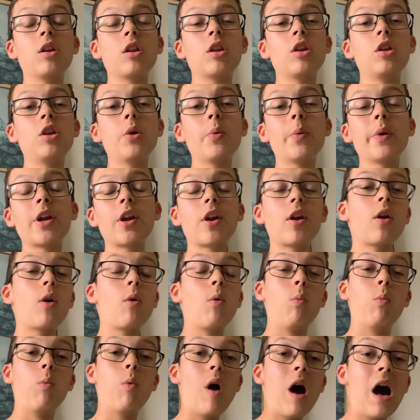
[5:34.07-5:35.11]
you want to know
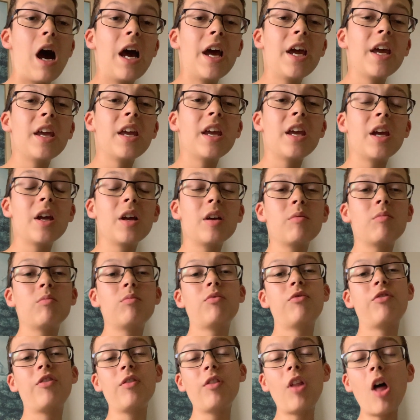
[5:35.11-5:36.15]
why it
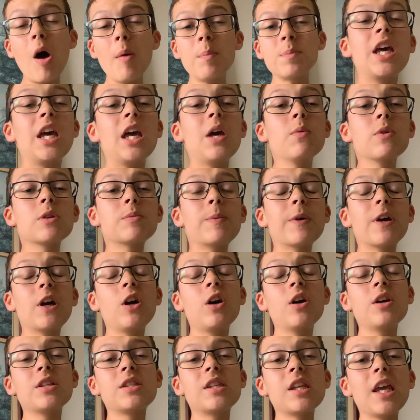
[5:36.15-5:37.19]
flopped? It was
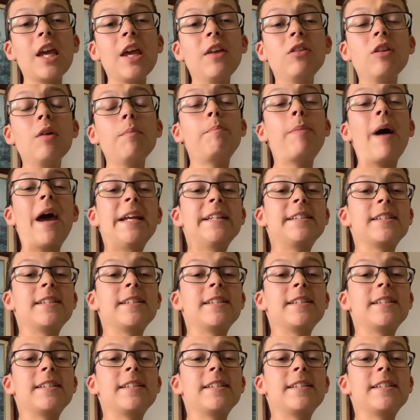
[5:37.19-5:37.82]
because in the beta